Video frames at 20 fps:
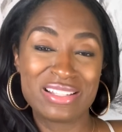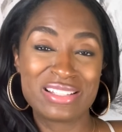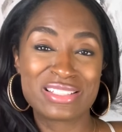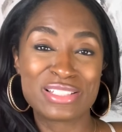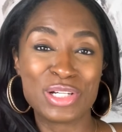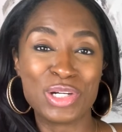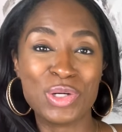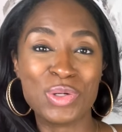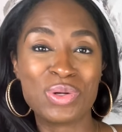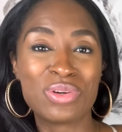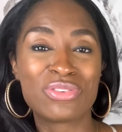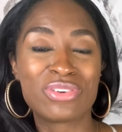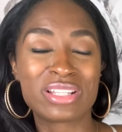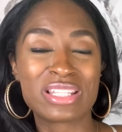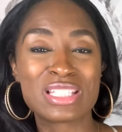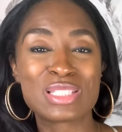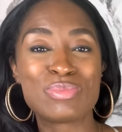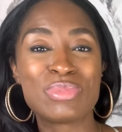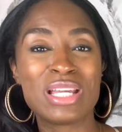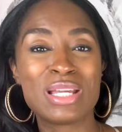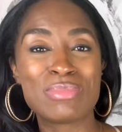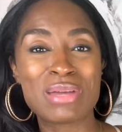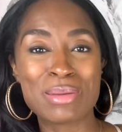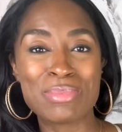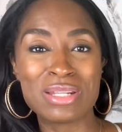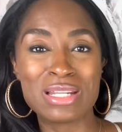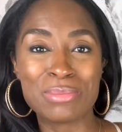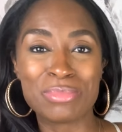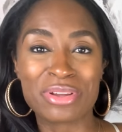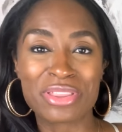So for this being
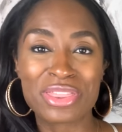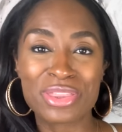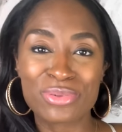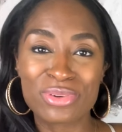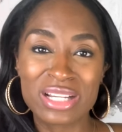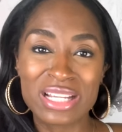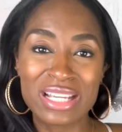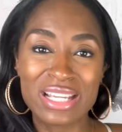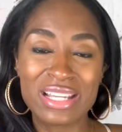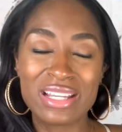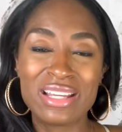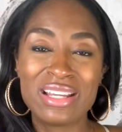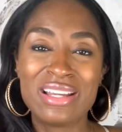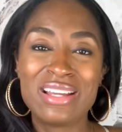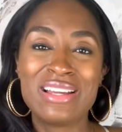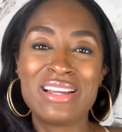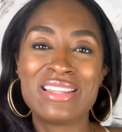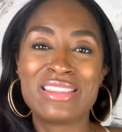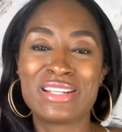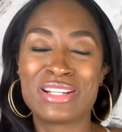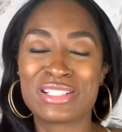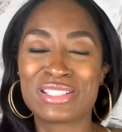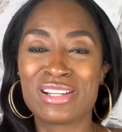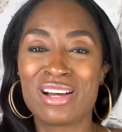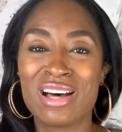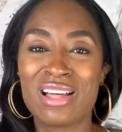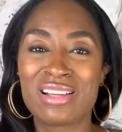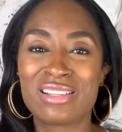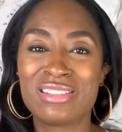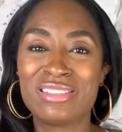baby number three, there's
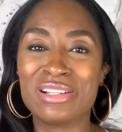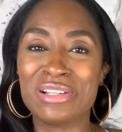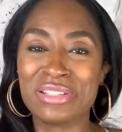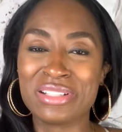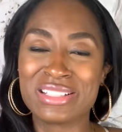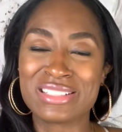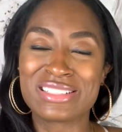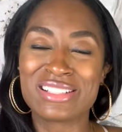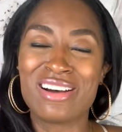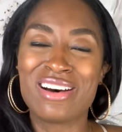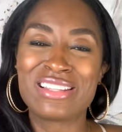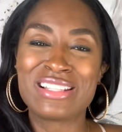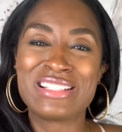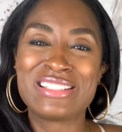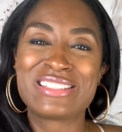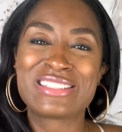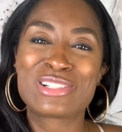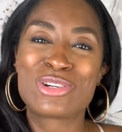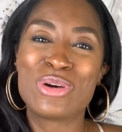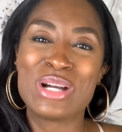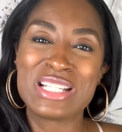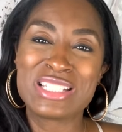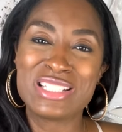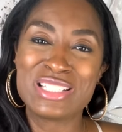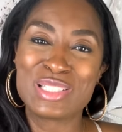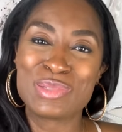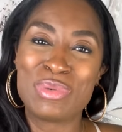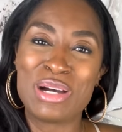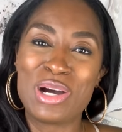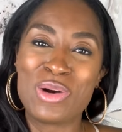all, you know, there's all these
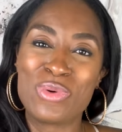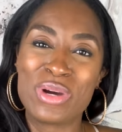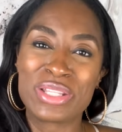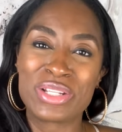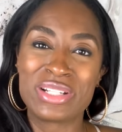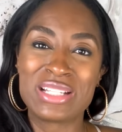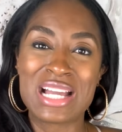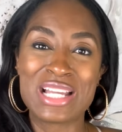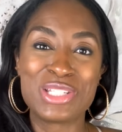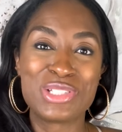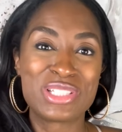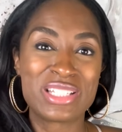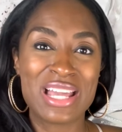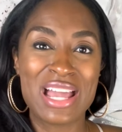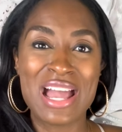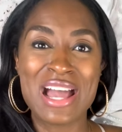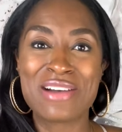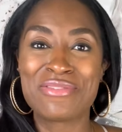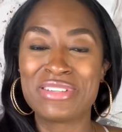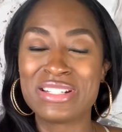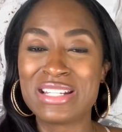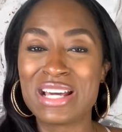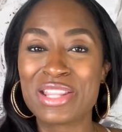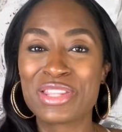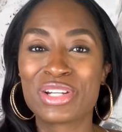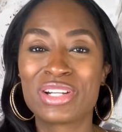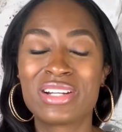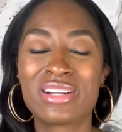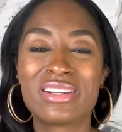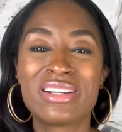questions about whether or not you should have
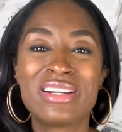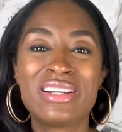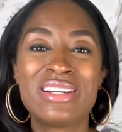another